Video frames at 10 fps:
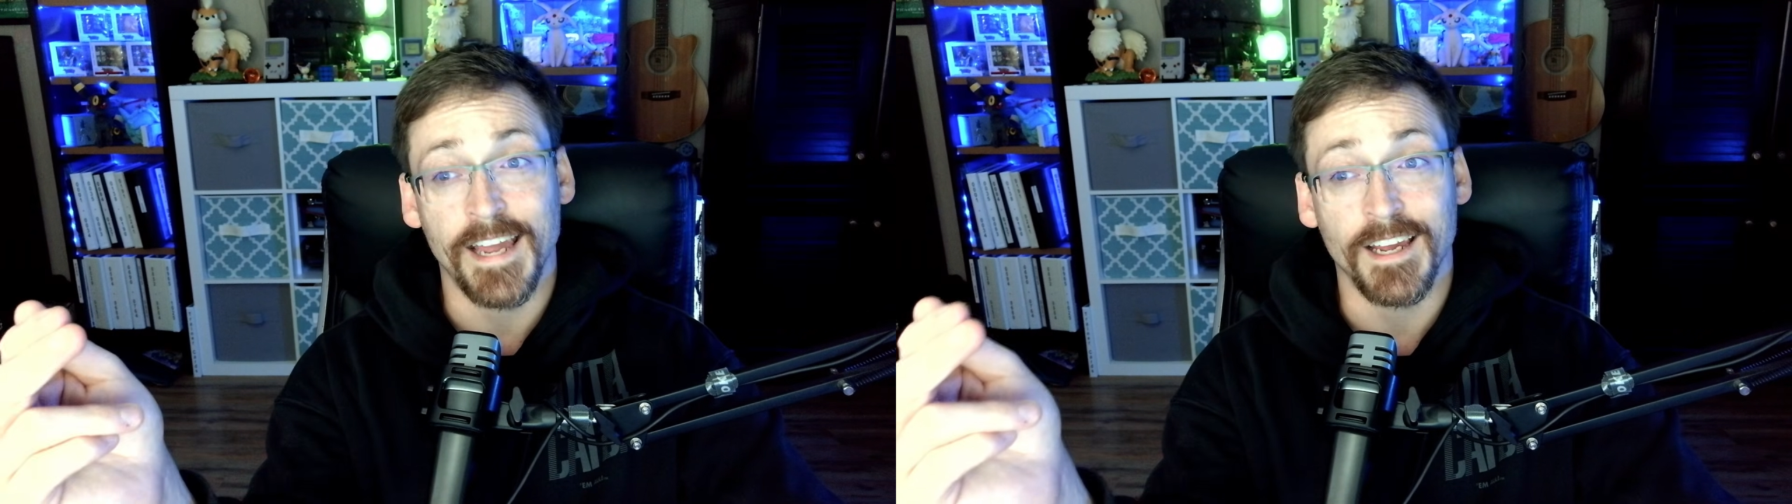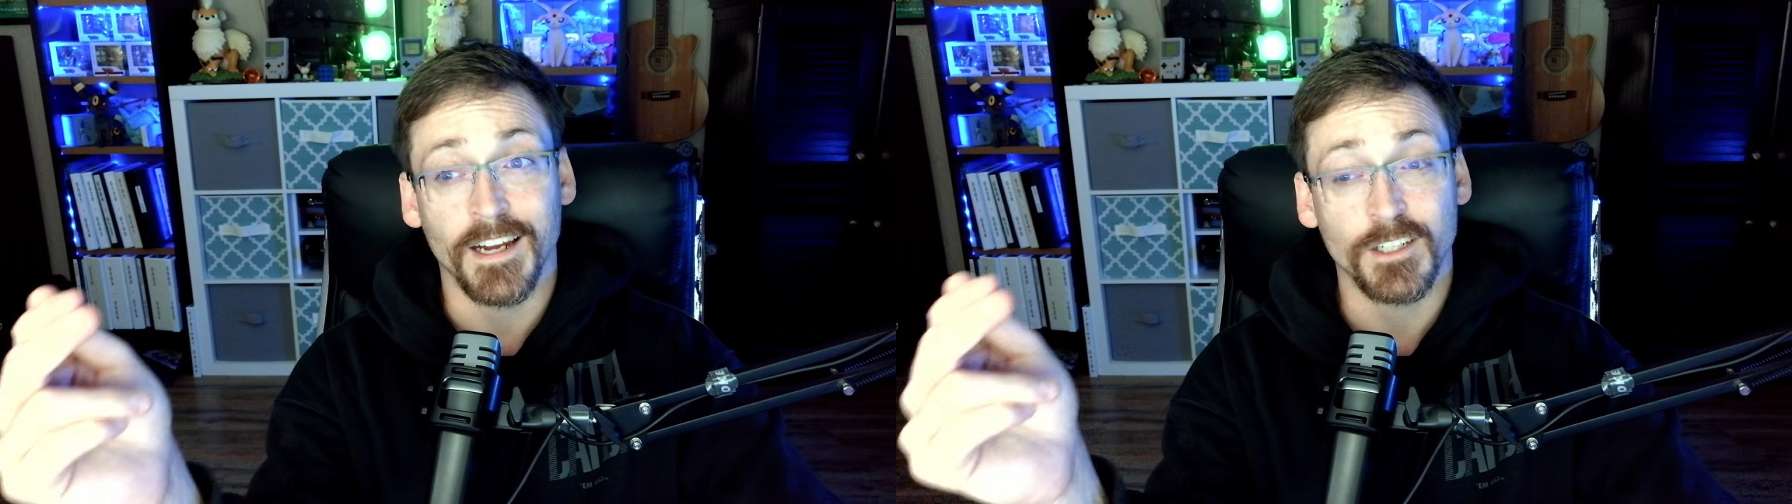
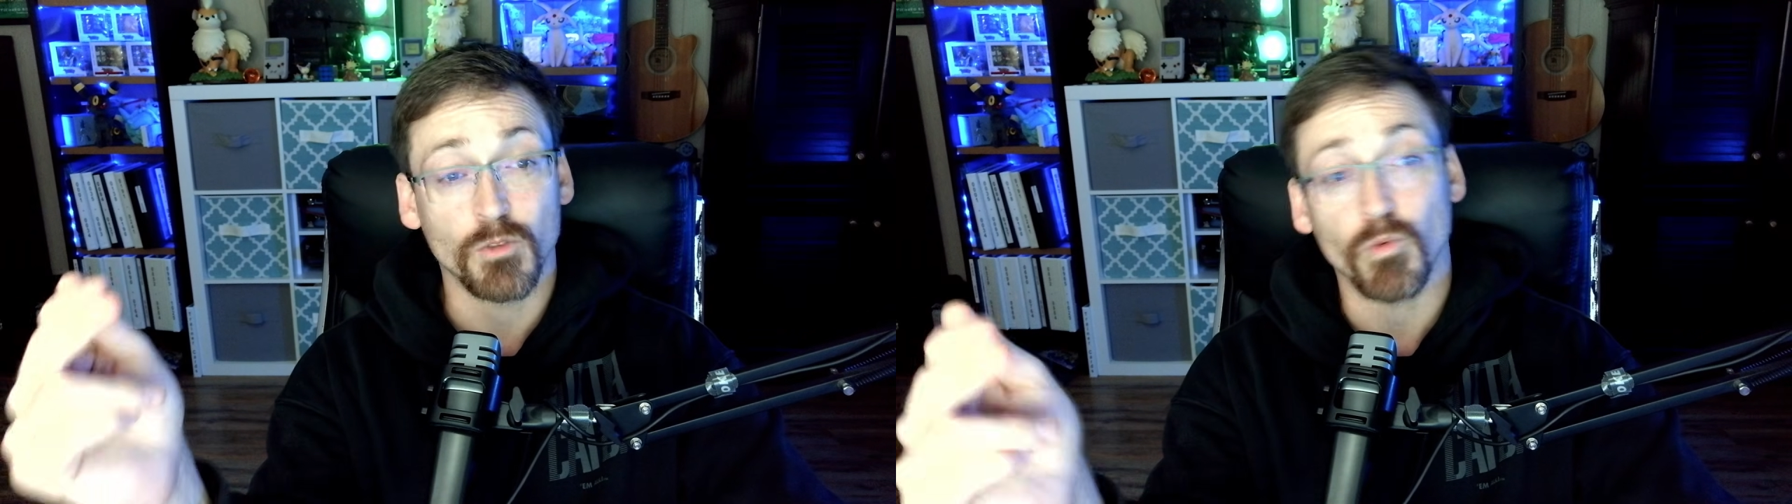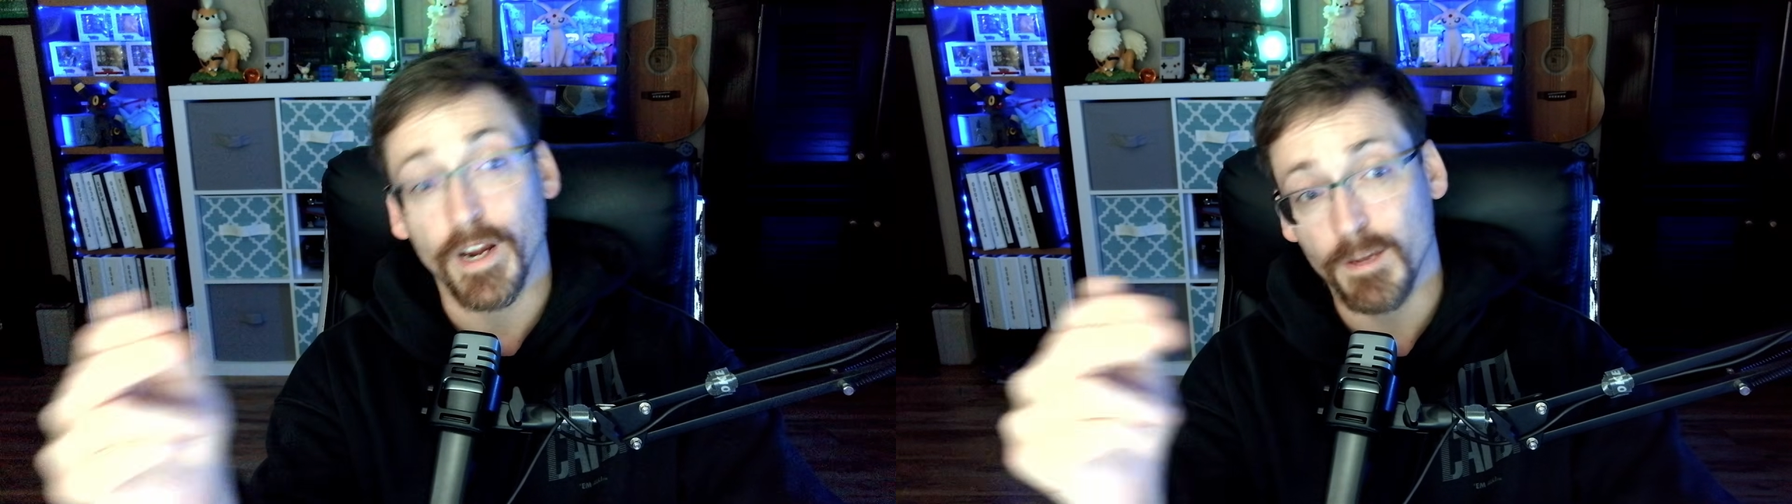AI
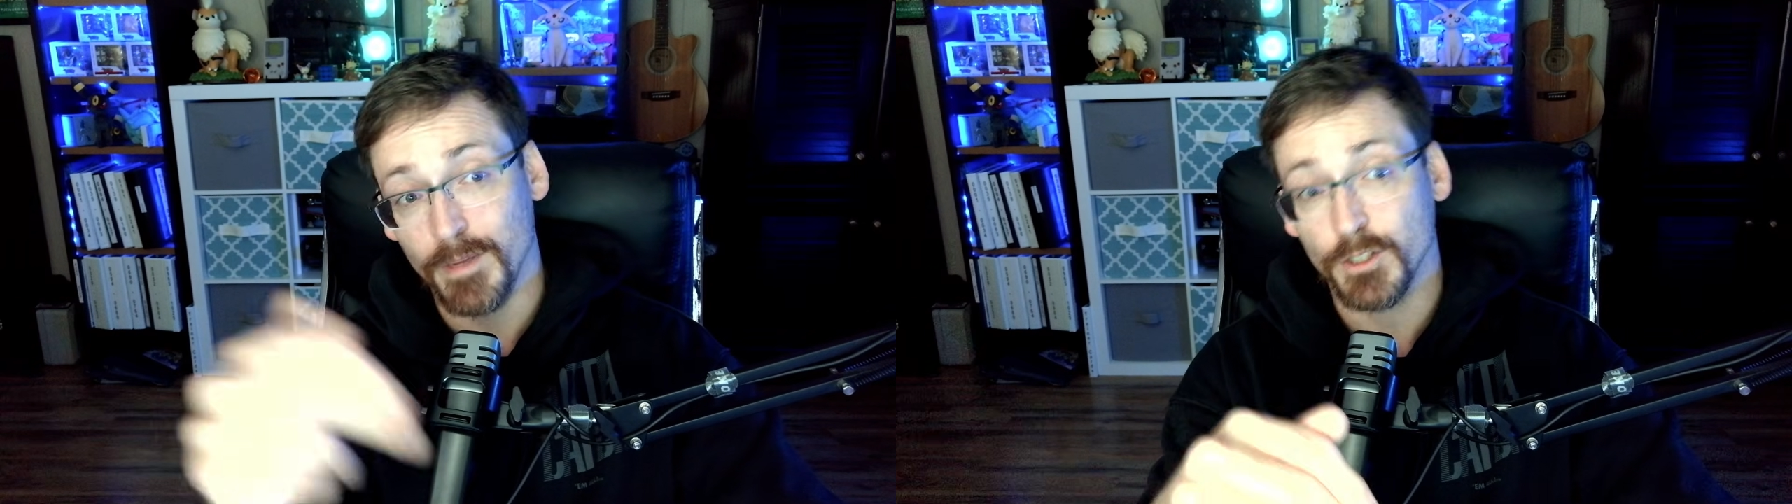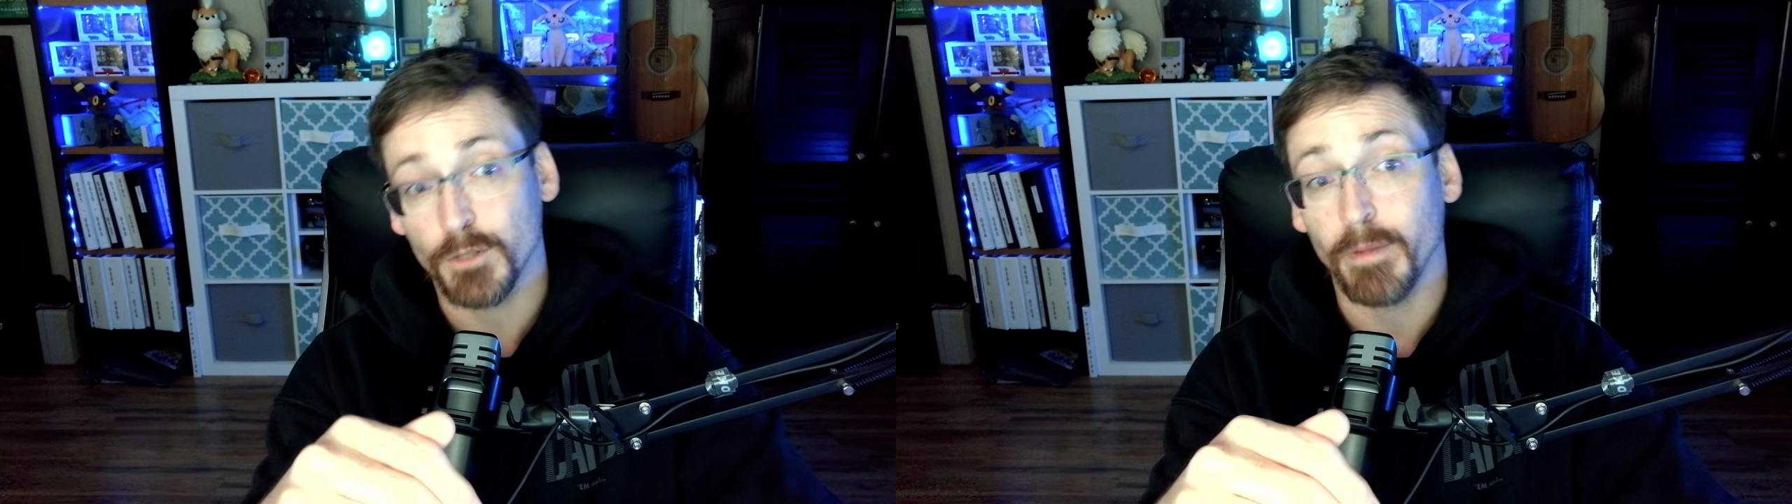to
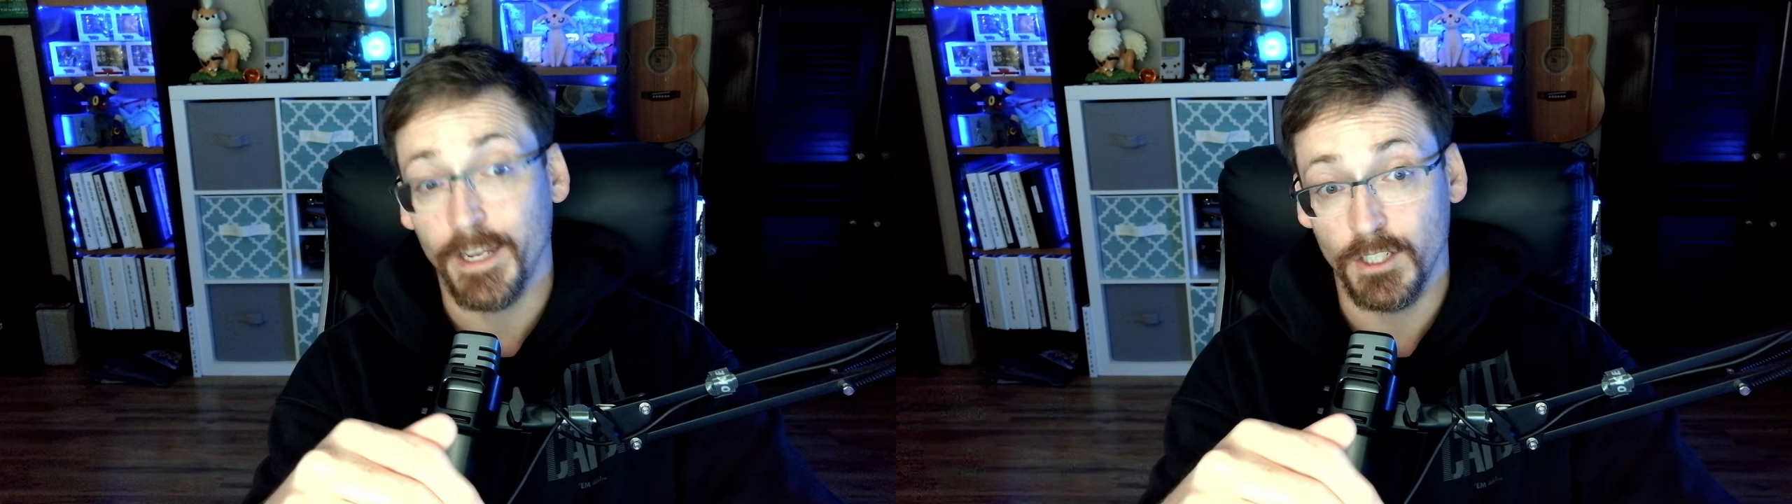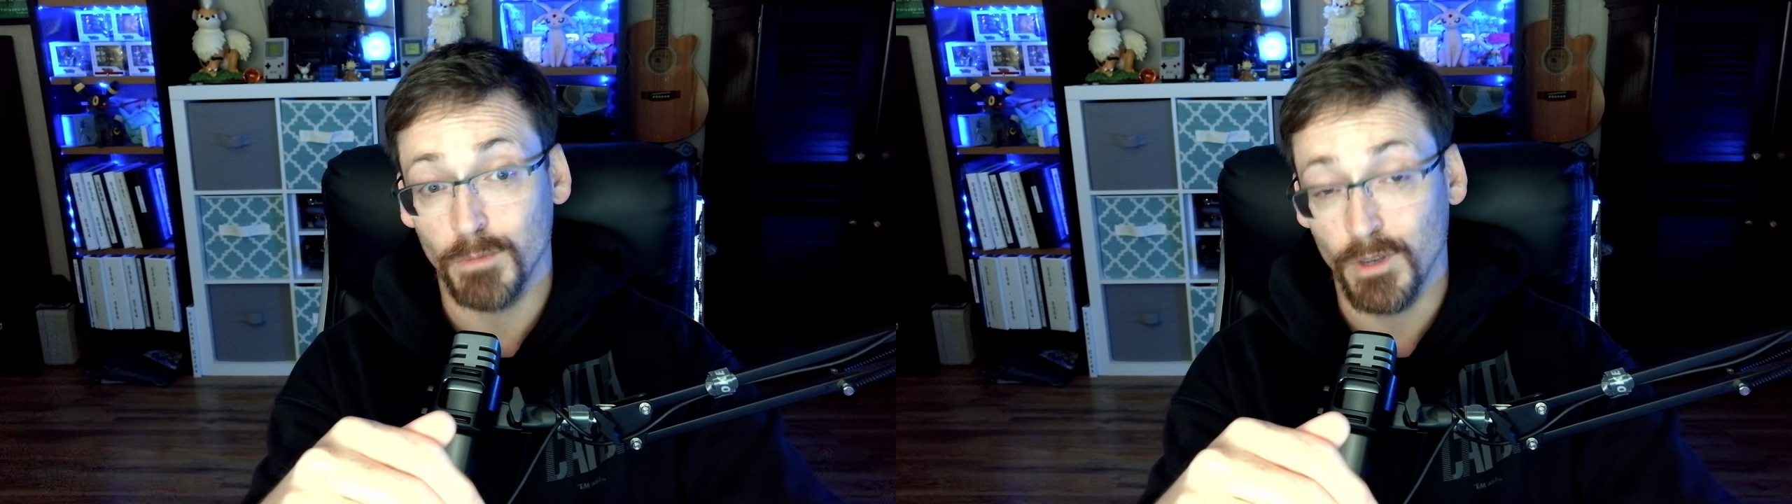recommend your
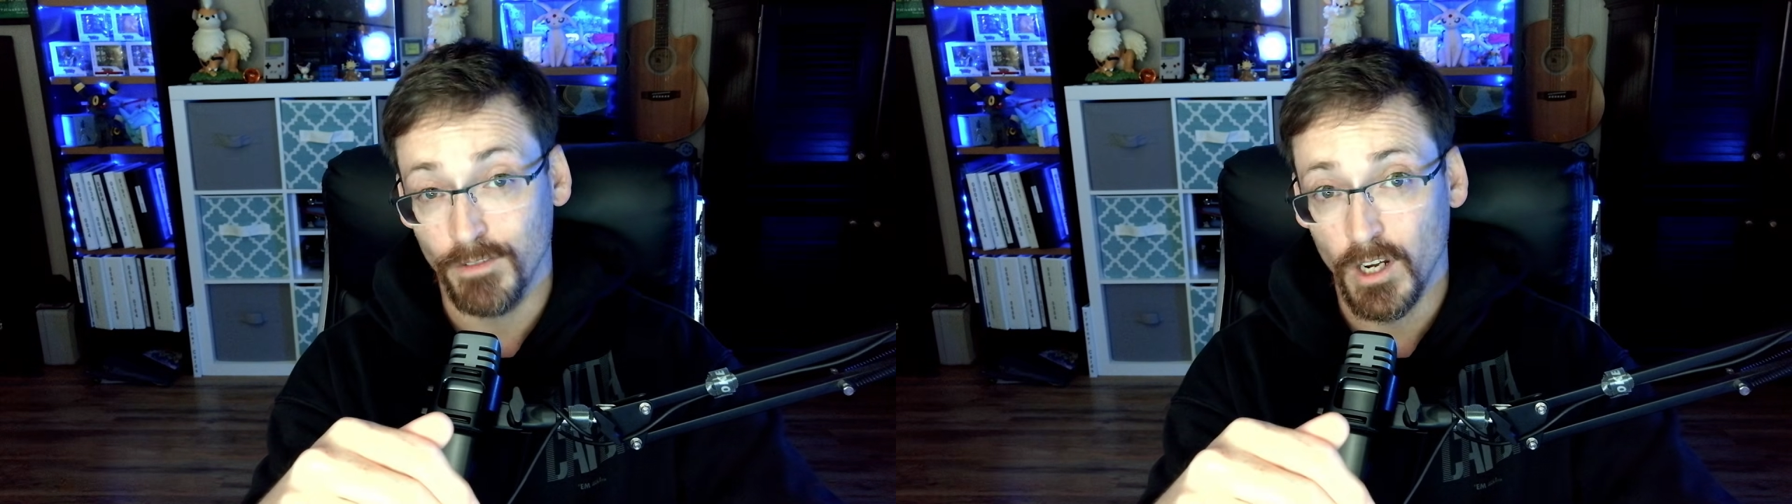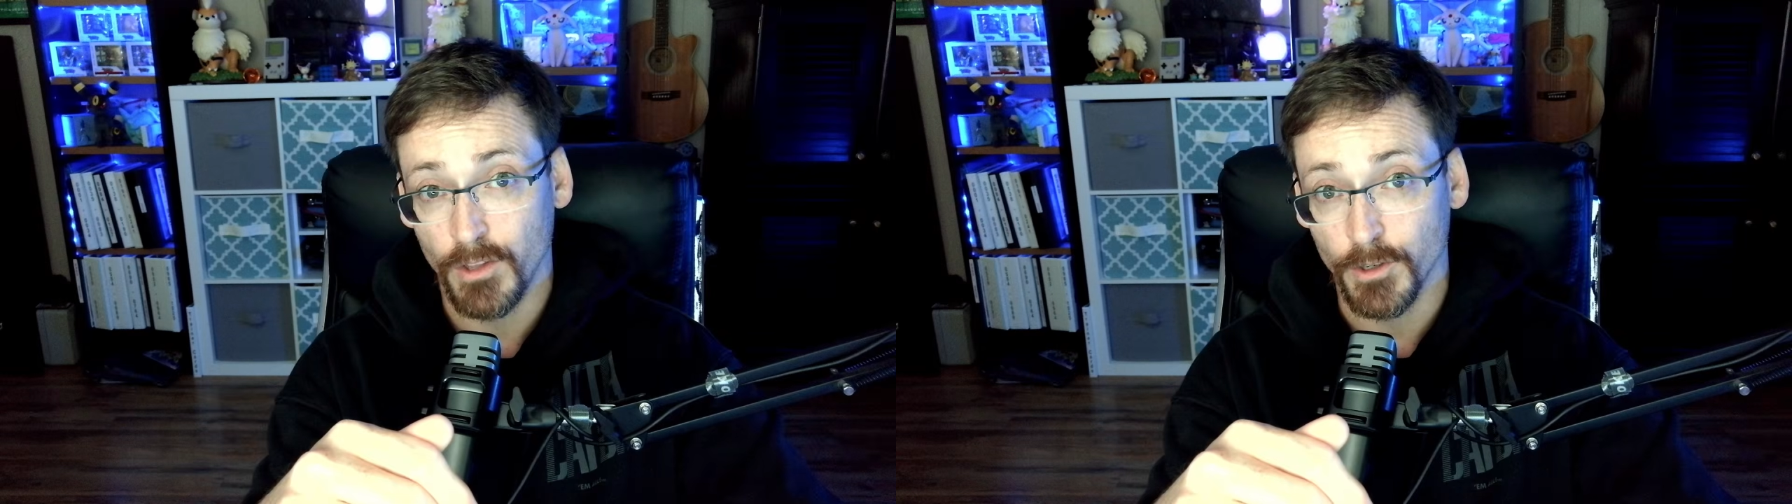page
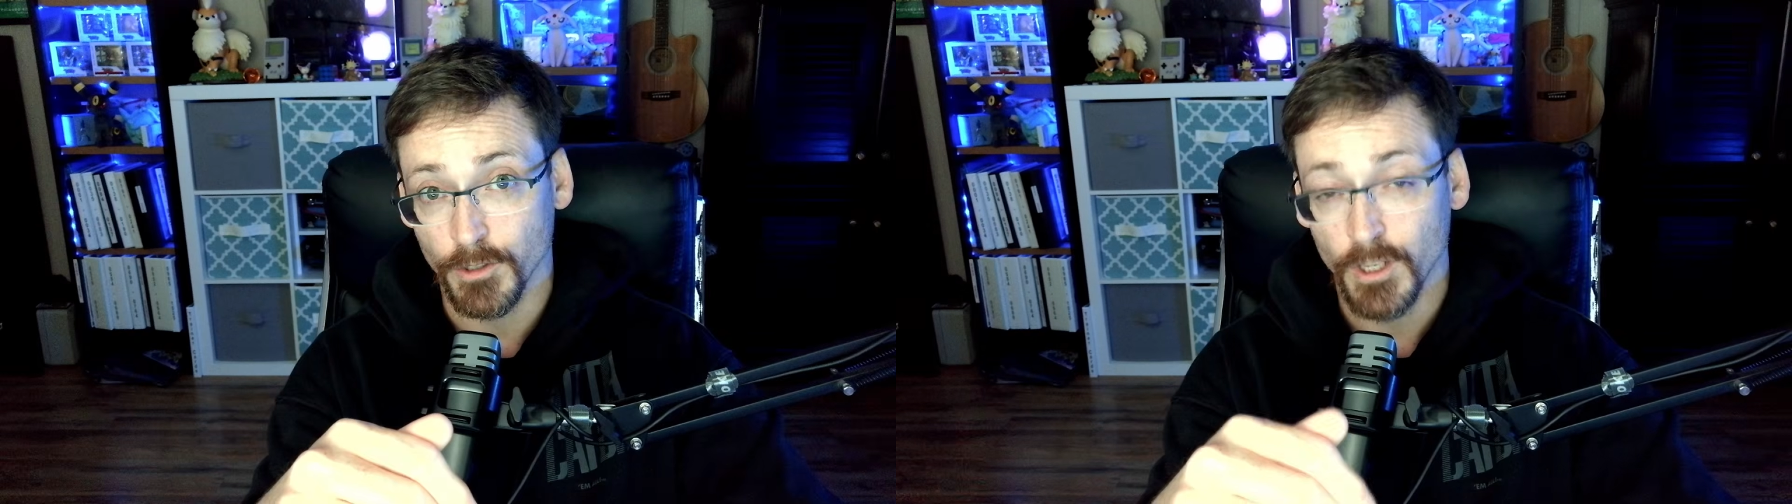above others.